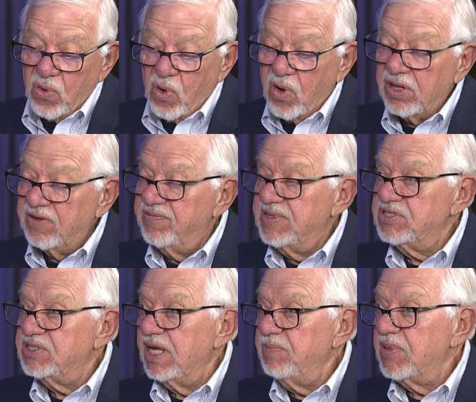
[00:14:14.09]
all of the
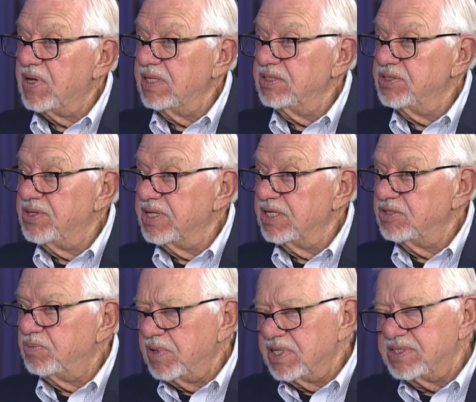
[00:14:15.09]
same kinds of things,
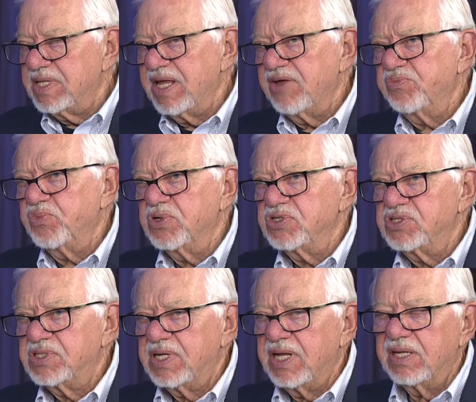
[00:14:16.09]
plus, they have more
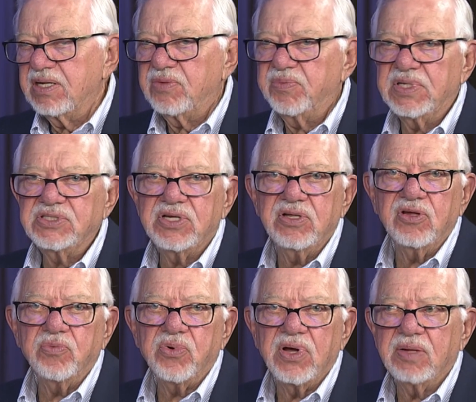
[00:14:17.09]
skeletal muscular
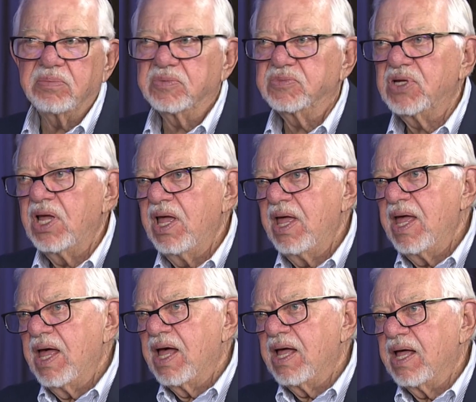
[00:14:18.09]
problems
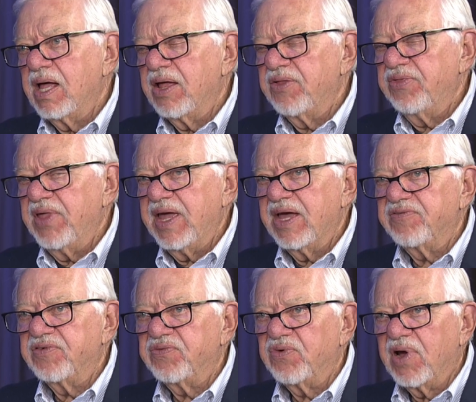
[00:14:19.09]
uh, they have
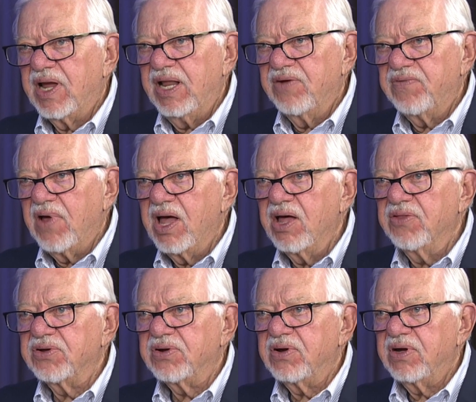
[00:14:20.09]
a variety of
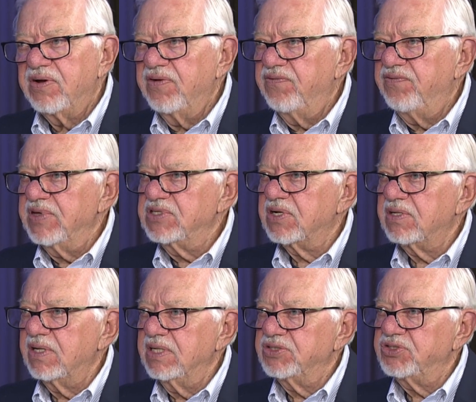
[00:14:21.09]
other
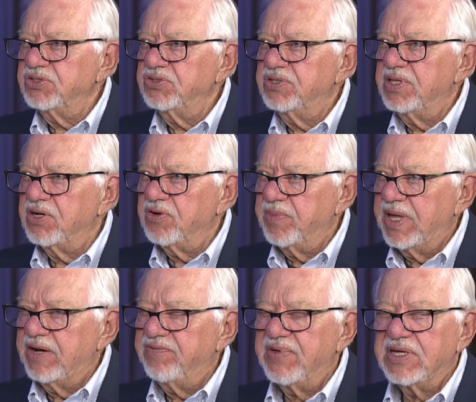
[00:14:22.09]
physical issues that are
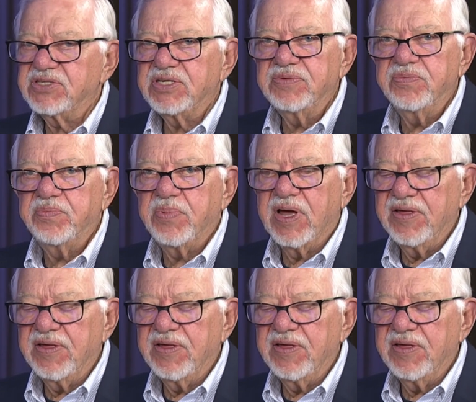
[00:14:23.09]
manifested by